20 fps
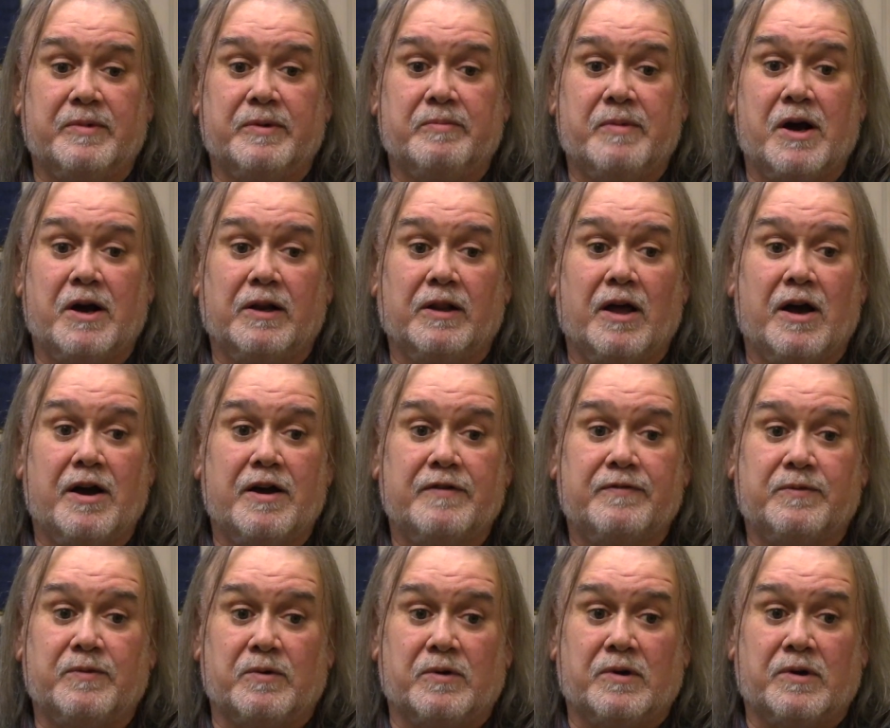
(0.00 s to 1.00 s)
in my
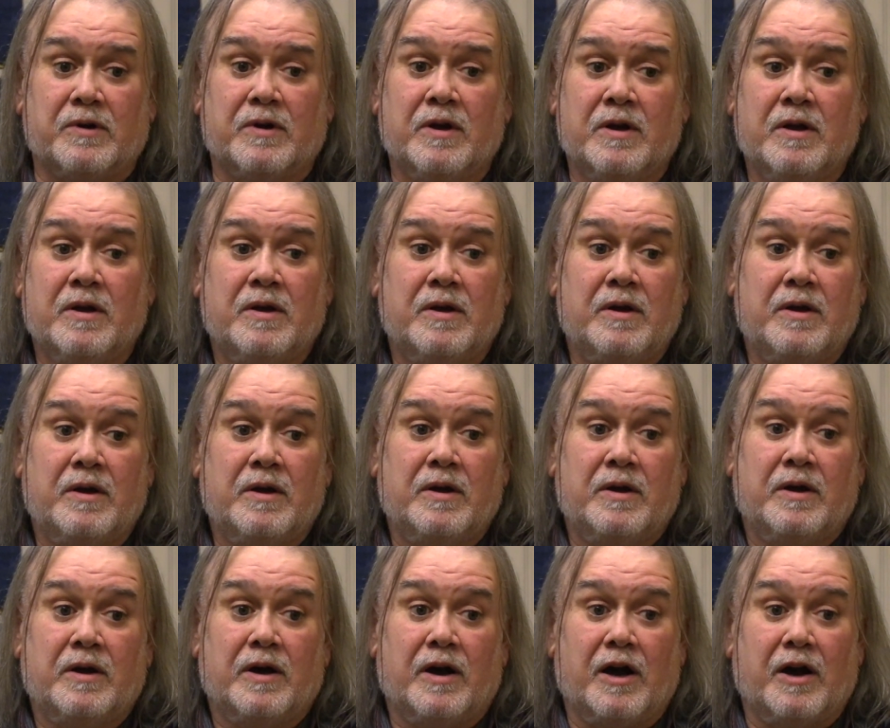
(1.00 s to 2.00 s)
life where
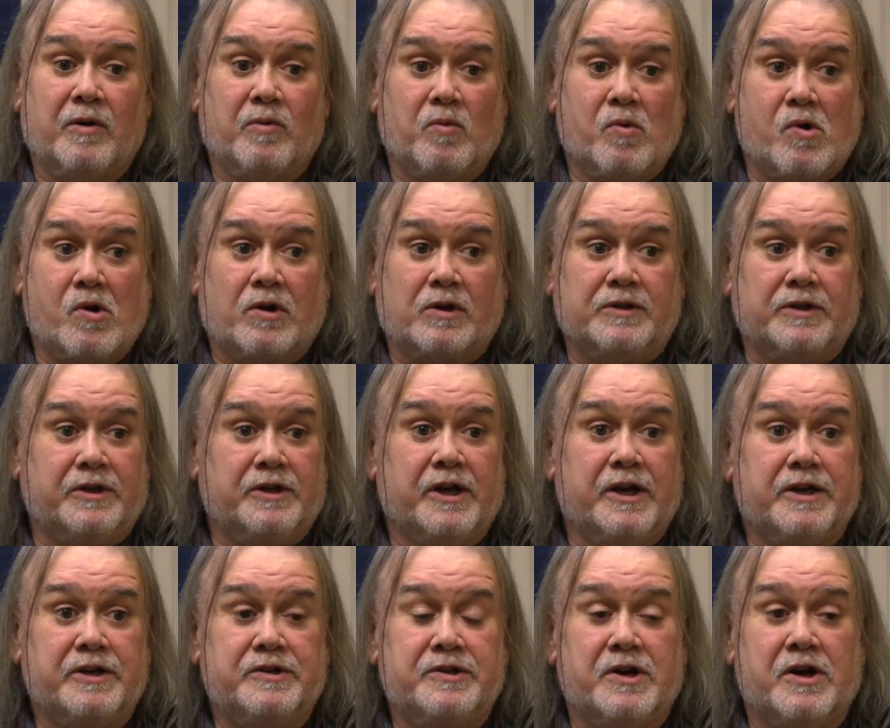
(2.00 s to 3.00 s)
I worked a
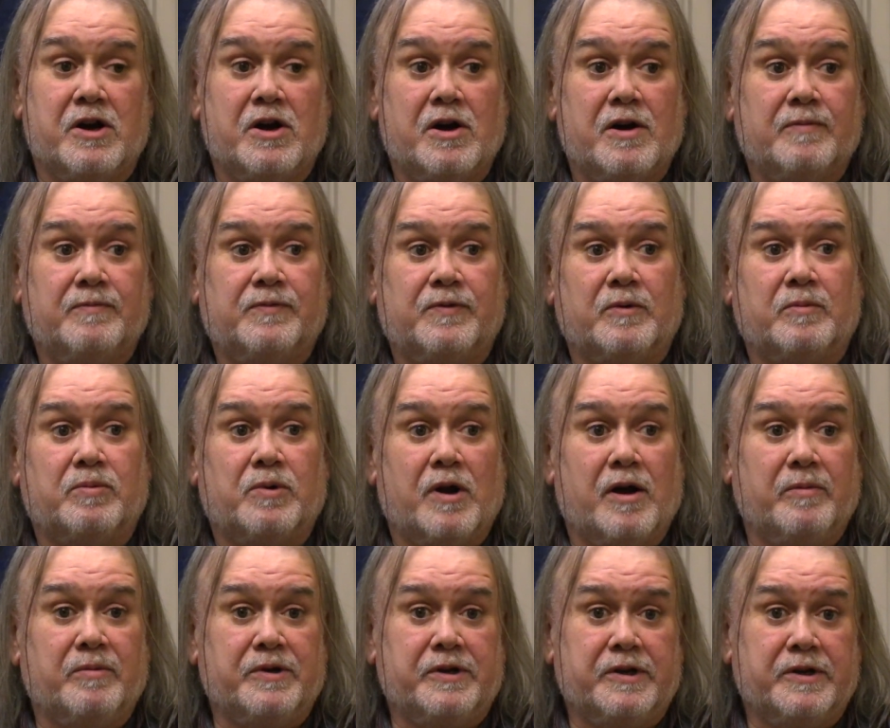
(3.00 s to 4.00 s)
day job for
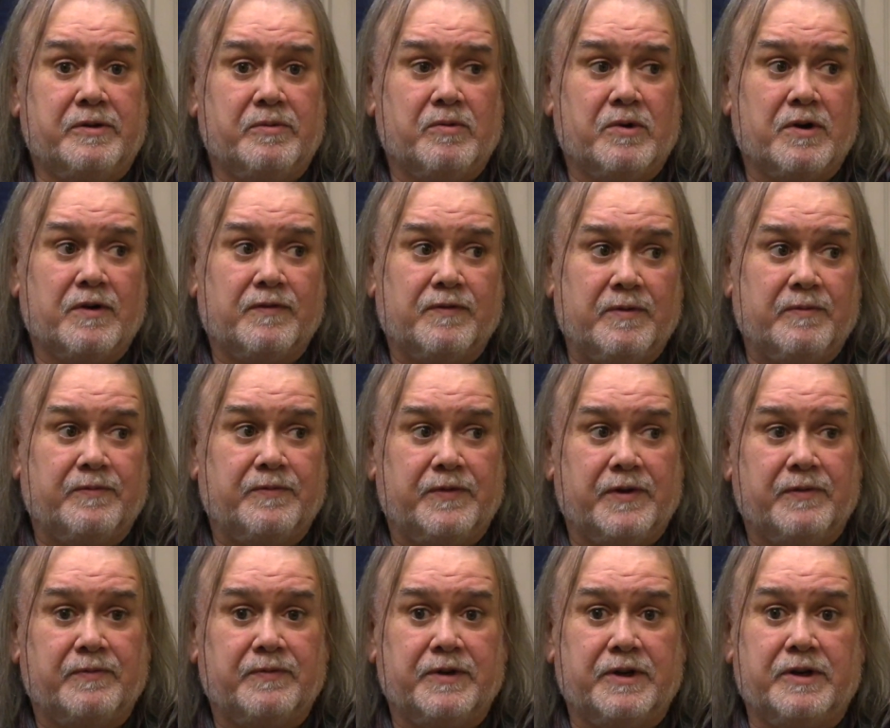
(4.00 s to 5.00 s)
probably anywhere from
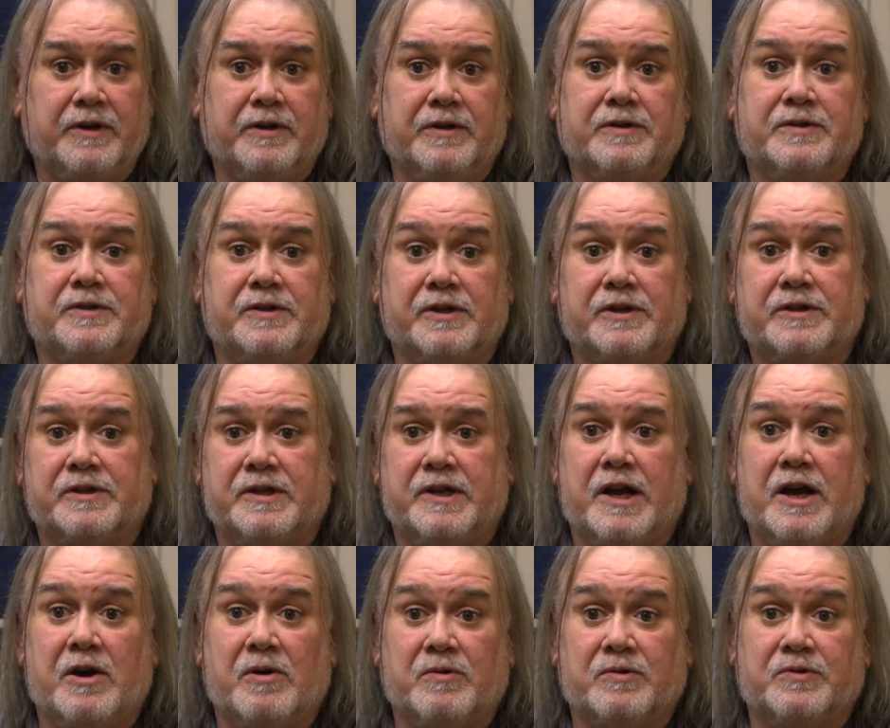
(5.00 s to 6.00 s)
50 to 60
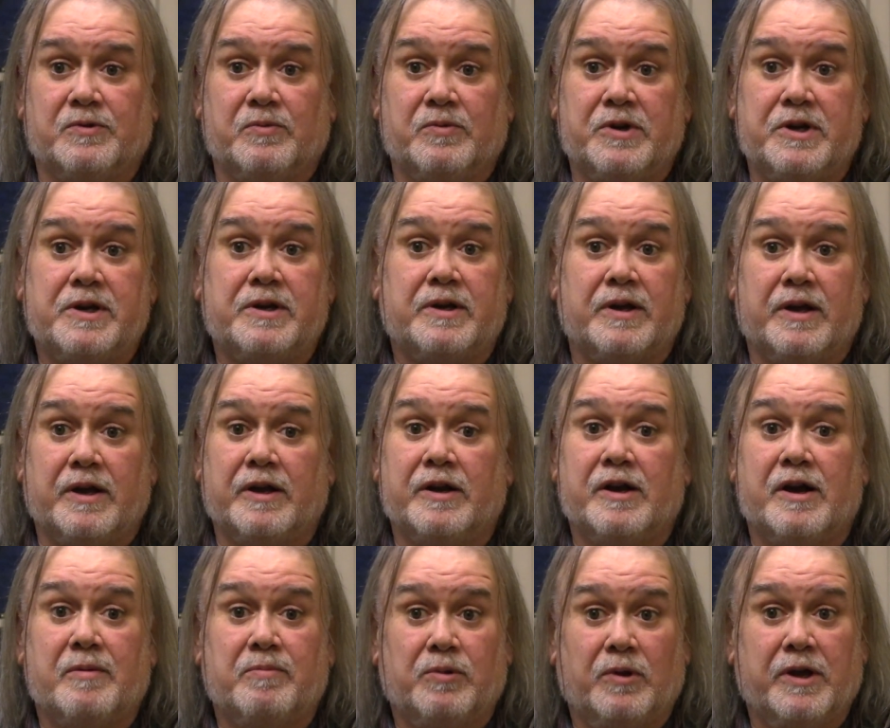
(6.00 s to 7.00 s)
hours a week, and
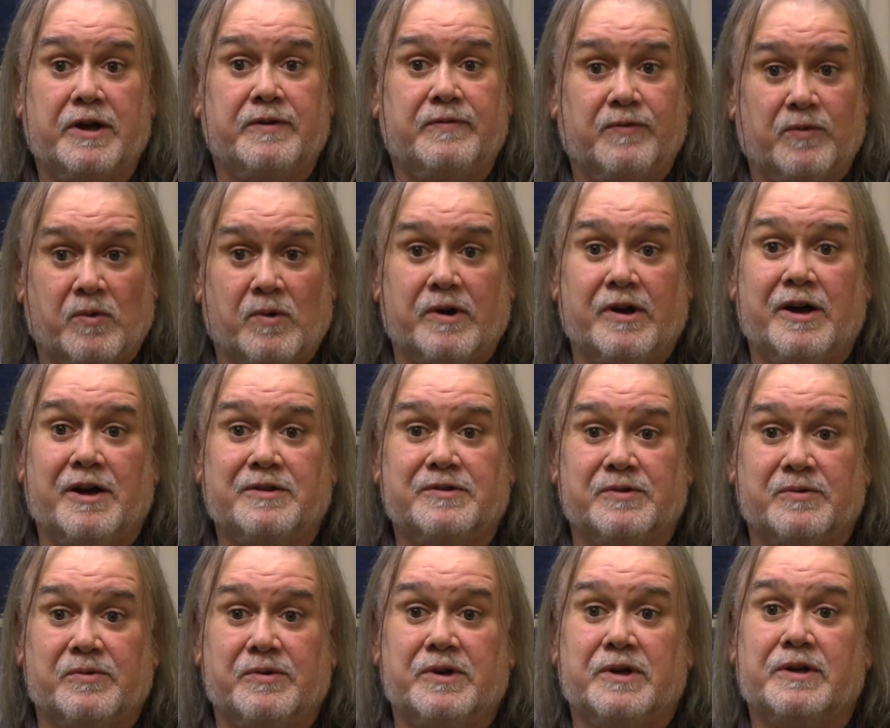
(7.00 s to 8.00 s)
I played 4 nights
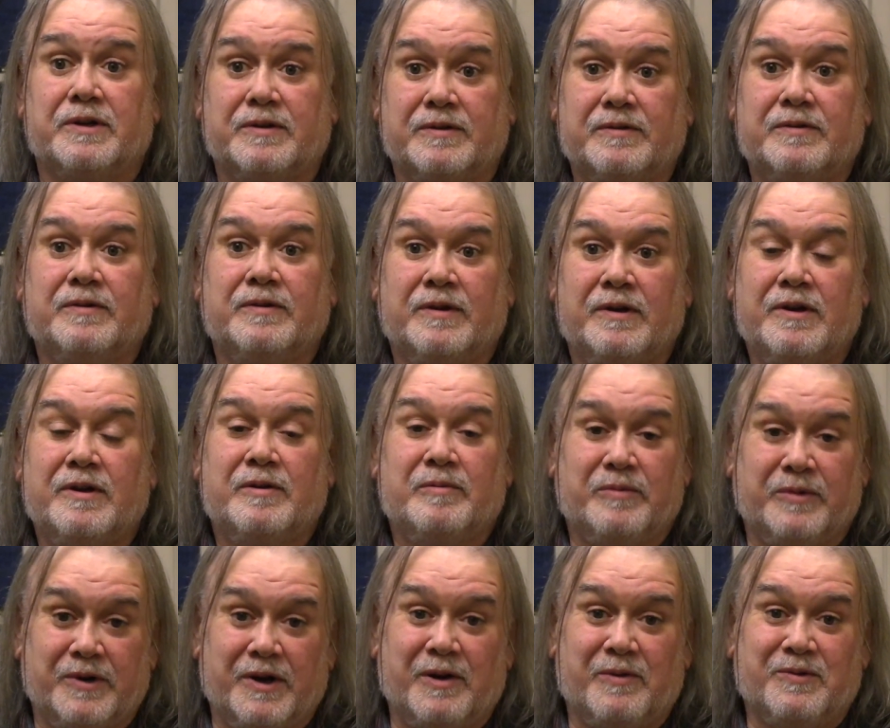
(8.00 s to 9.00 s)
a week.
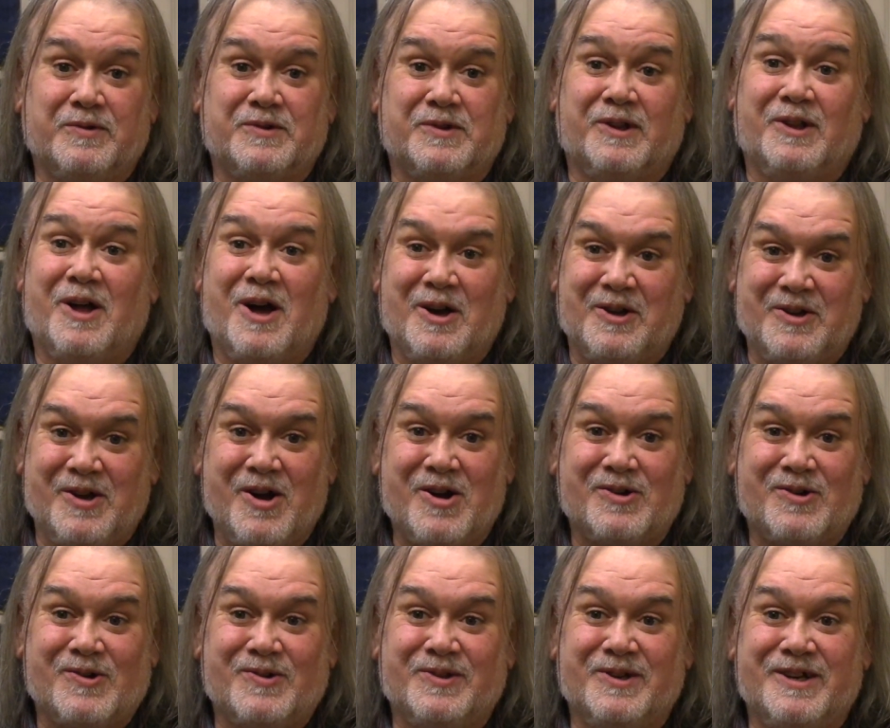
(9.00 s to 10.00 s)
But I was a lot
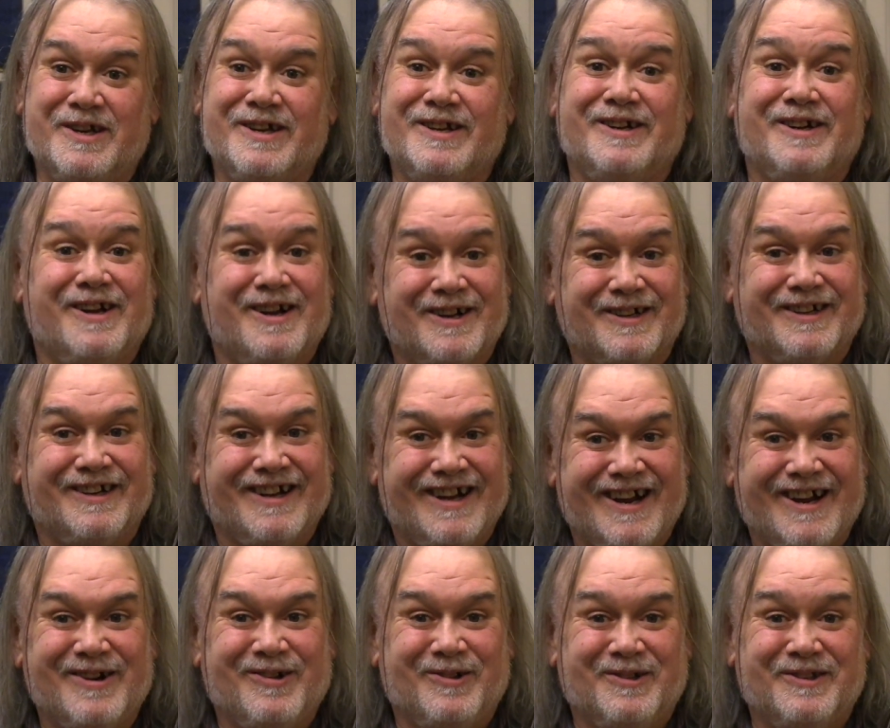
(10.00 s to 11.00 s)
younger then, and I could
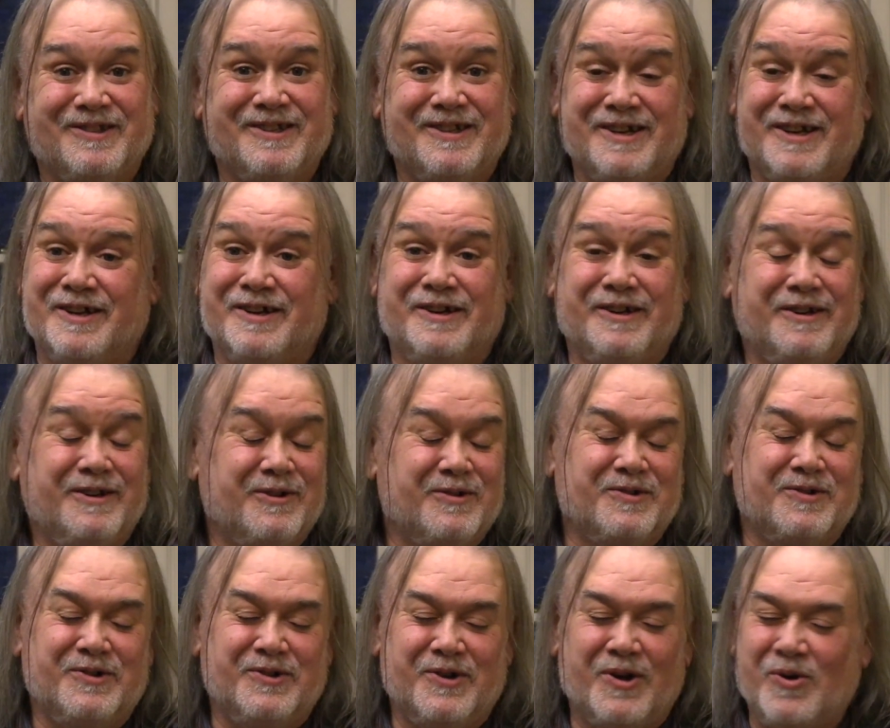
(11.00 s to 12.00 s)
handle it then, and
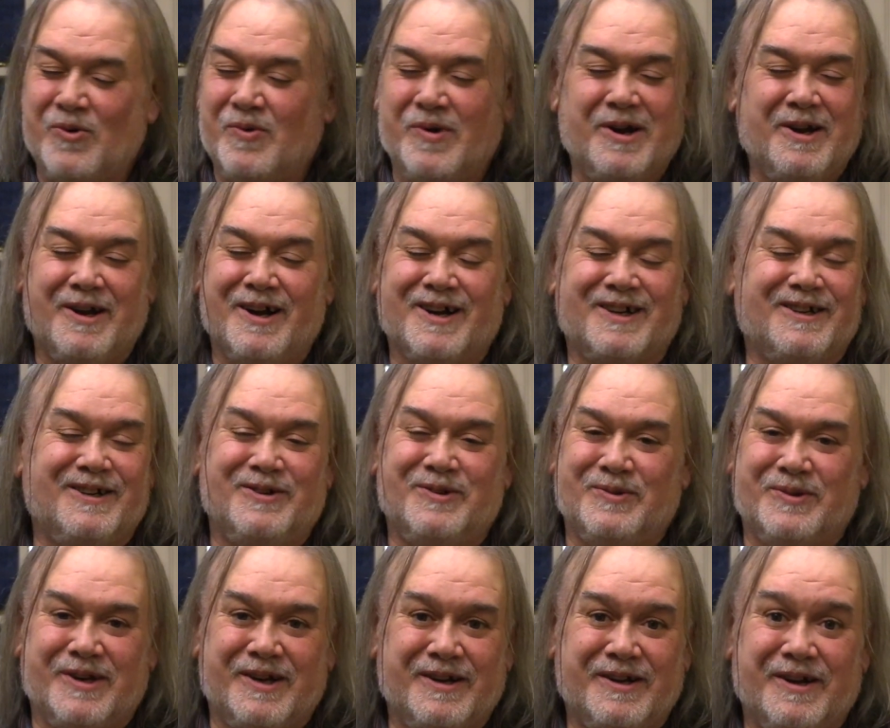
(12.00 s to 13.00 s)
there's no way I could do
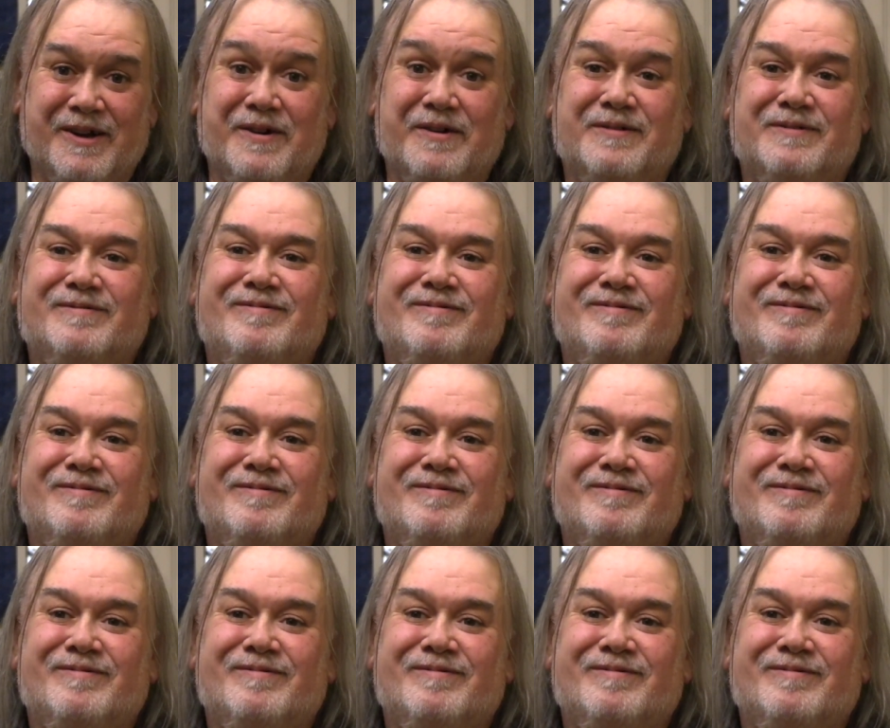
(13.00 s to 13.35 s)
that now.